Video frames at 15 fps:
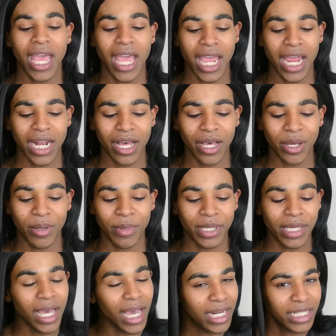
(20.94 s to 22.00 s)
And
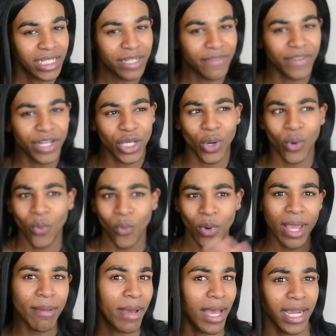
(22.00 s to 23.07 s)
yeah, I did a video
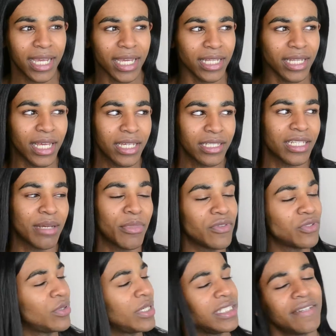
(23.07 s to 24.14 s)
way back in like summer of
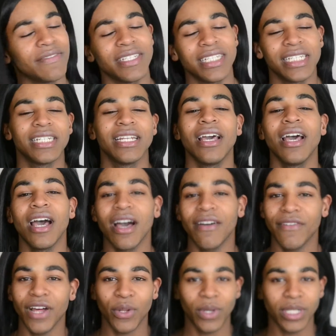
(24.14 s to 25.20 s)
2017 of
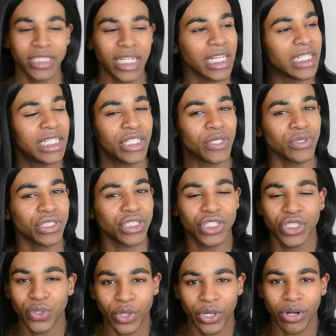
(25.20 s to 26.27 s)
following Jaclyn Hill's
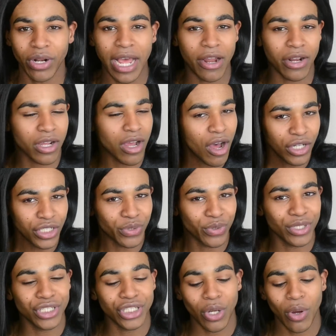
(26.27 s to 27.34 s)
tutorial on how to
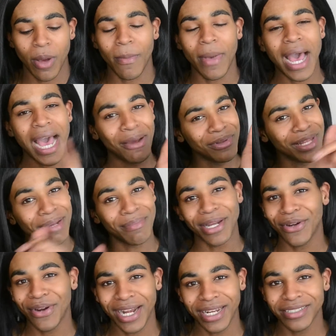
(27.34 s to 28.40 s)
contour. So I would like my
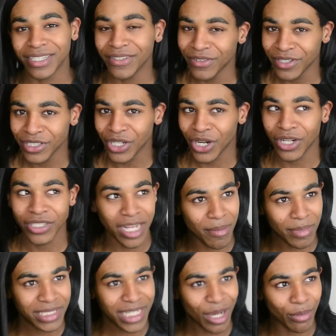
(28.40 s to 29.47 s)
credit Jeffree Star,
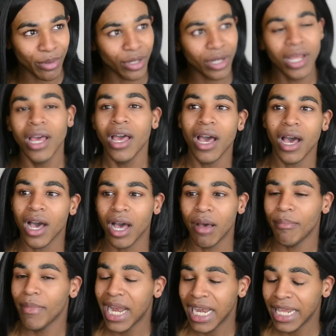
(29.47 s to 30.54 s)
Thomas Halbert,
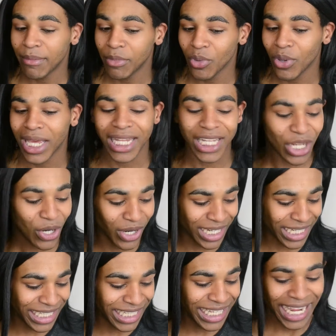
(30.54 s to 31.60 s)
Manny MUA, Laura
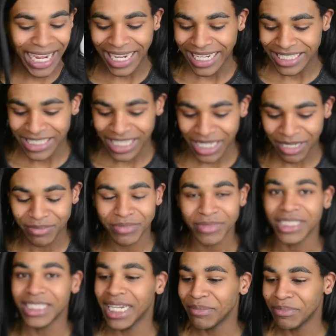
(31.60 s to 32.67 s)
Lee, and
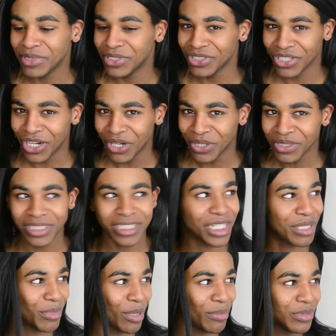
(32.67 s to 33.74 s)
James Charles, Jenna
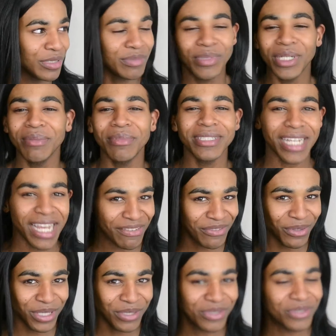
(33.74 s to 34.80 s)
Marbles, pretty much
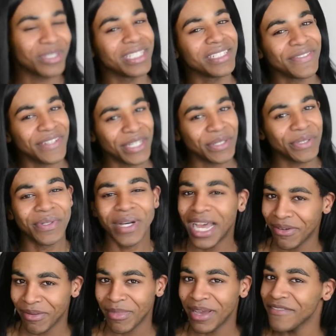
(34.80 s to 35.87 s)
everyone who's doing this video. I
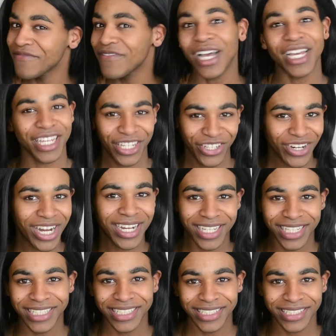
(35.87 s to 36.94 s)
want my fucking
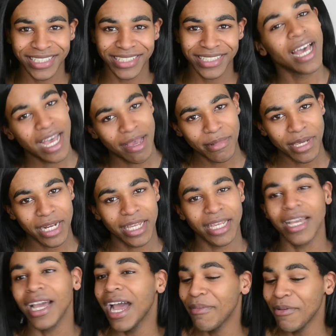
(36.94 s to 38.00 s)
credit. I'm
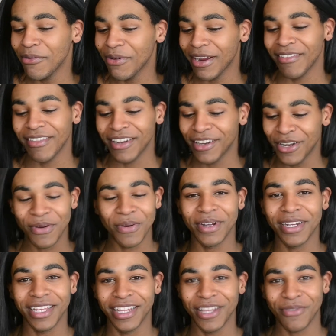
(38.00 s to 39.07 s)
kidding. I'm aware that no
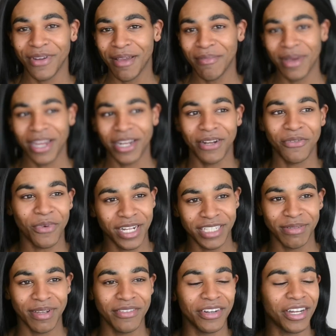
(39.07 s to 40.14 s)
one in their right mind watched
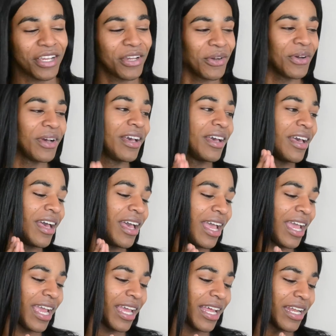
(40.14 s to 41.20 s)
my video,
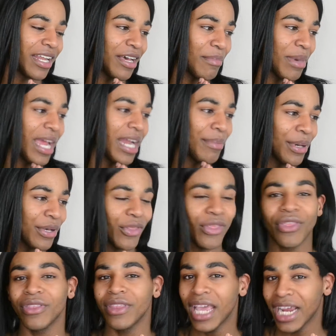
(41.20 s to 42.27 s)
and I had
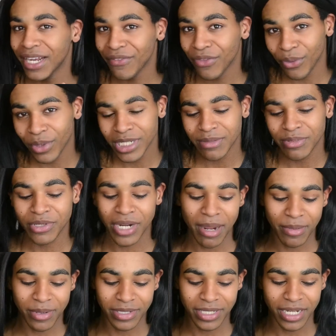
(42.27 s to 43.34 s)
about -3
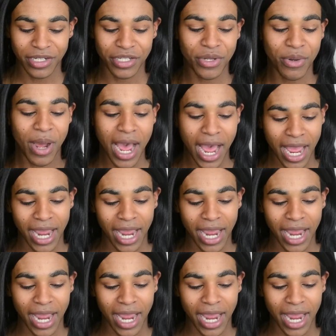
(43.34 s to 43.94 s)
subscribers then, so